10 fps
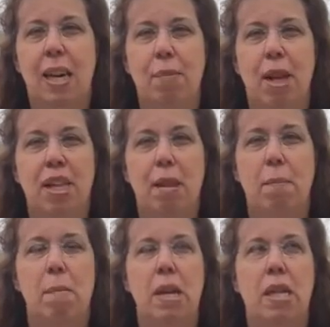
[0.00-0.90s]
came like the
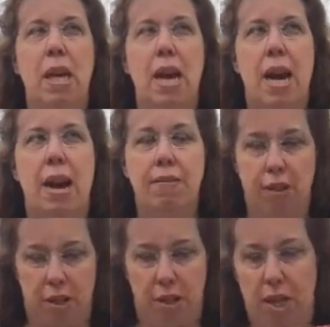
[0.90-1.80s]
Monday
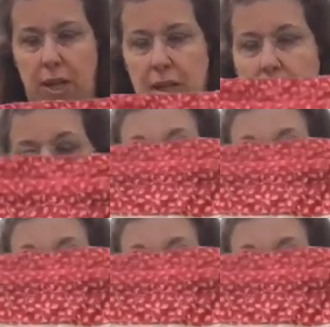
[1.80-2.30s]
after and it's